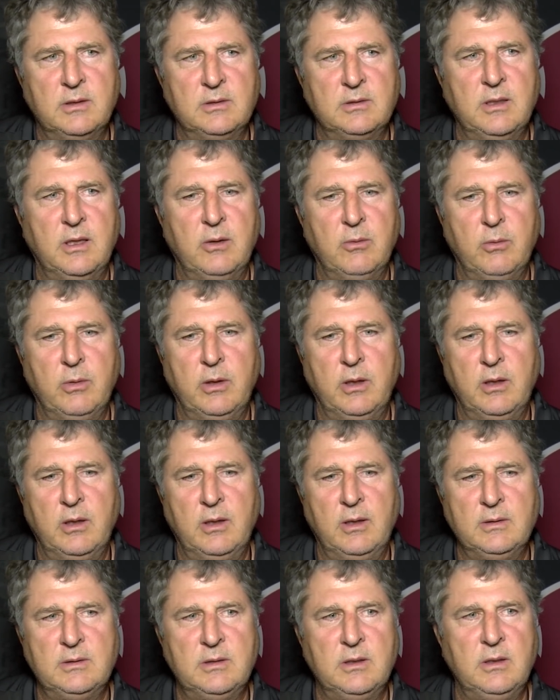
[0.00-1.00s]
is that real?
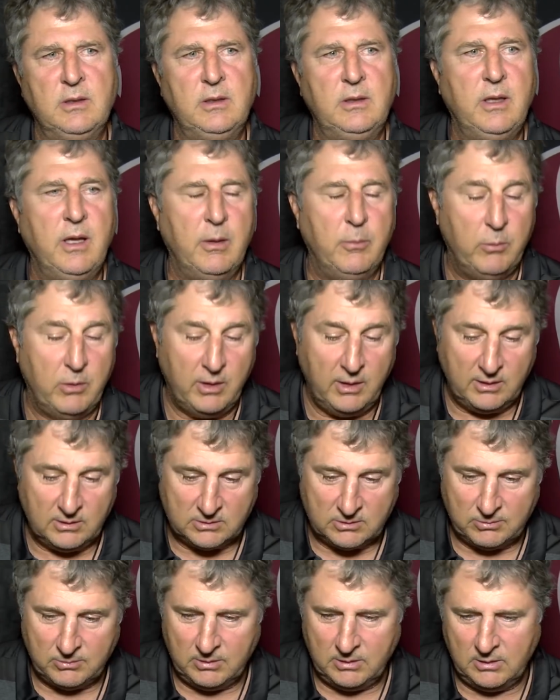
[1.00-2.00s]
I say, you damn right
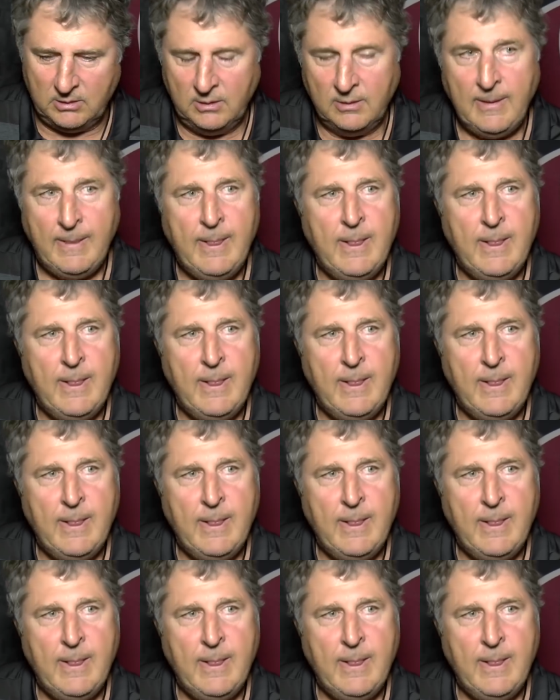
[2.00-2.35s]
it's real.